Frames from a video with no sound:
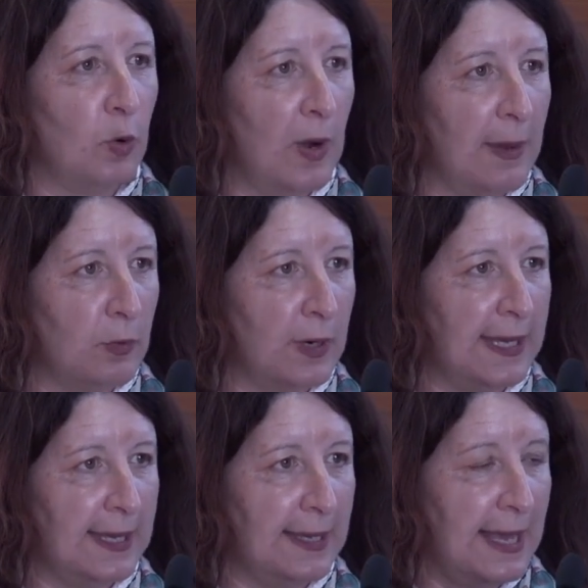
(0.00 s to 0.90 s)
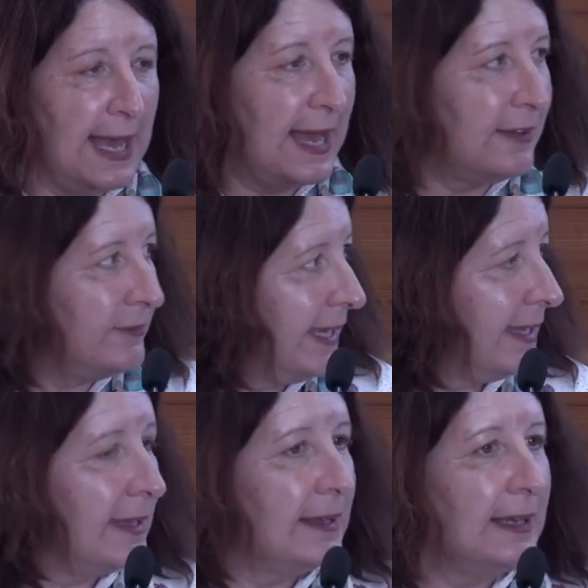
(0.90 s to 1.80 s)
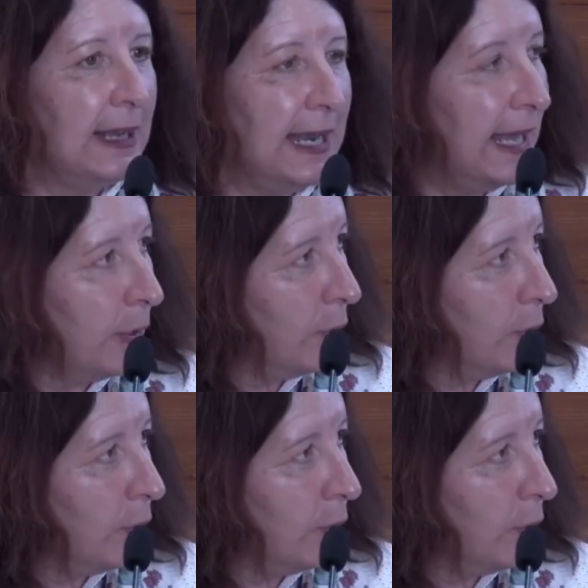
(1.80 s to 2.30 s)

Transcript: we must cooperate between uh,